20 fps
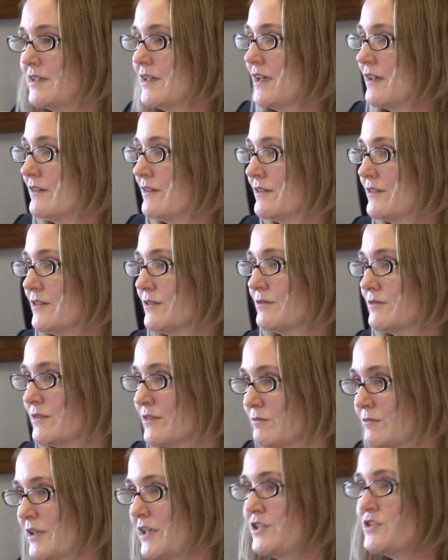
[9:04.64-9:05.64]
together
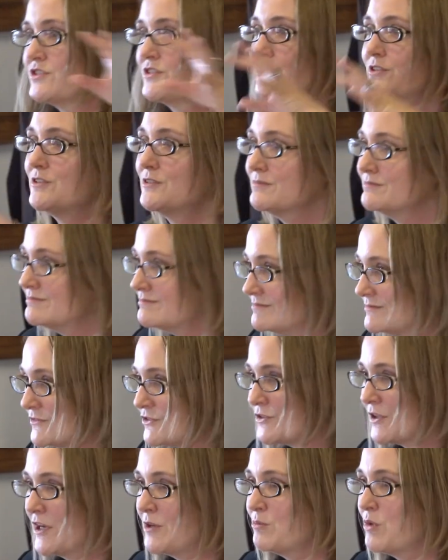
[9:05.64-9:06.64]
the Regional
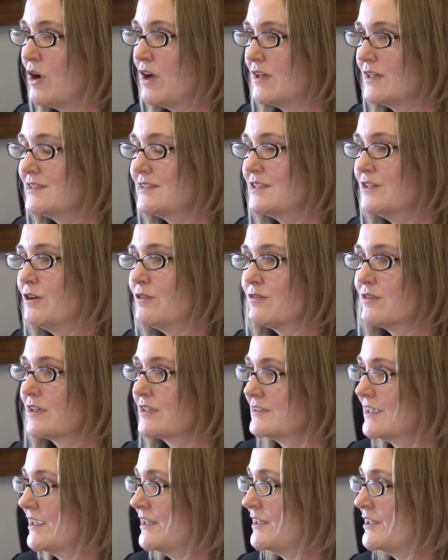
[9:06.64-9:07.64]
Trade Policy
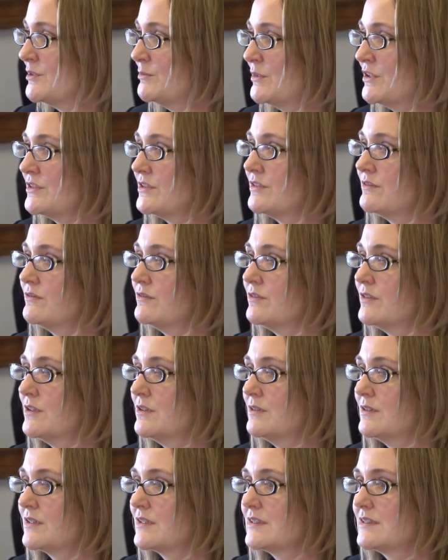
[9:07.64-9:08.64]
Oversight Commission
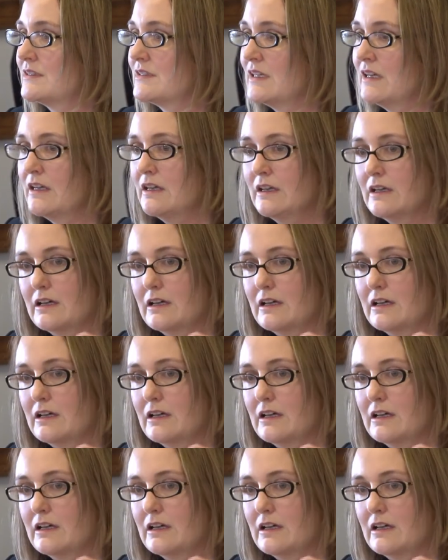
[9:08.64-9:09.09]
folks,